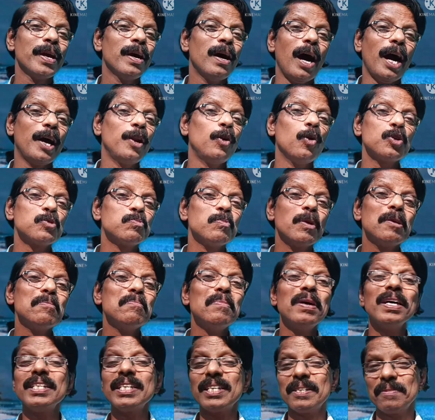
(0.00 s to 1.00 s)
I lost my
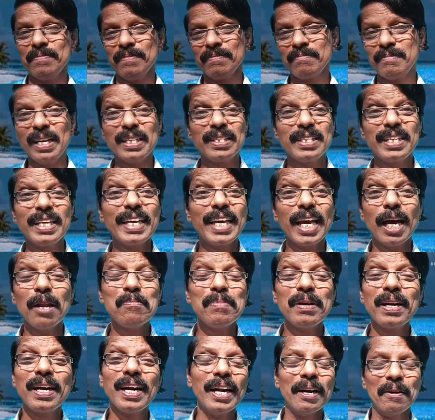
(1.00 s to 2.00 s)
mother. Nothing can
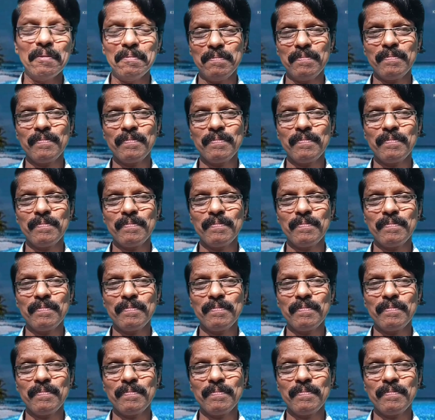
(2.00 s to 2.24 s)
be done.